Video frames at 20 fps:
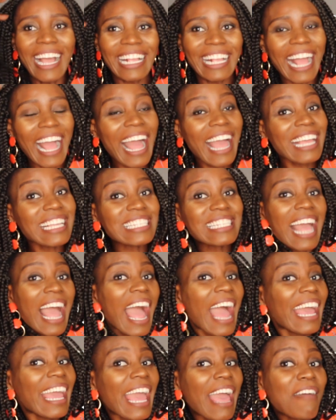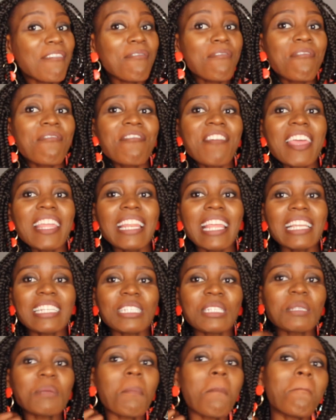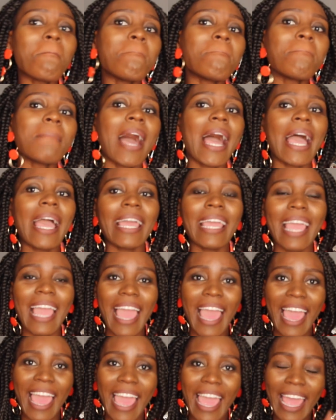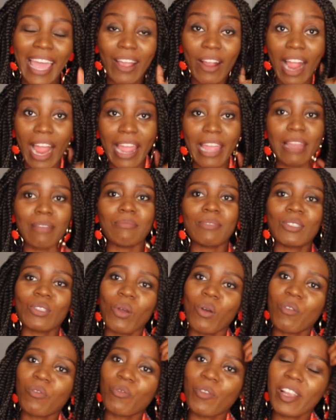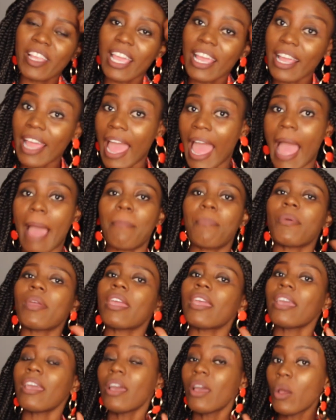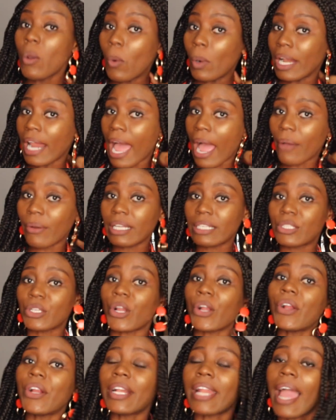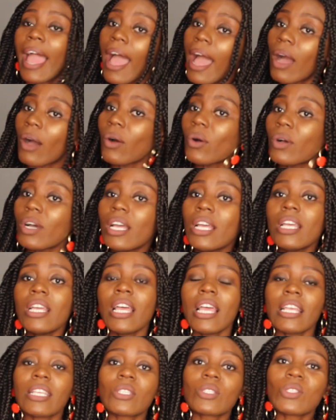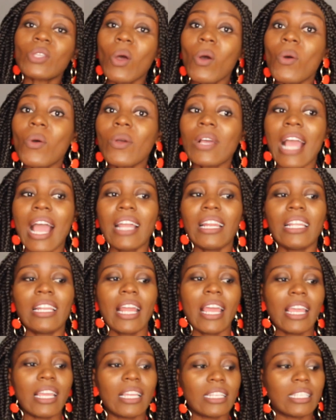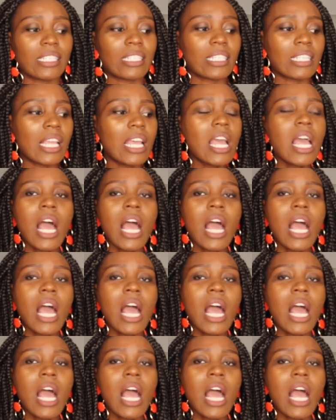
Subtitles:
Guys, I have finished my hair. I am so freaking happy with how it turned out. It's so kind of nice.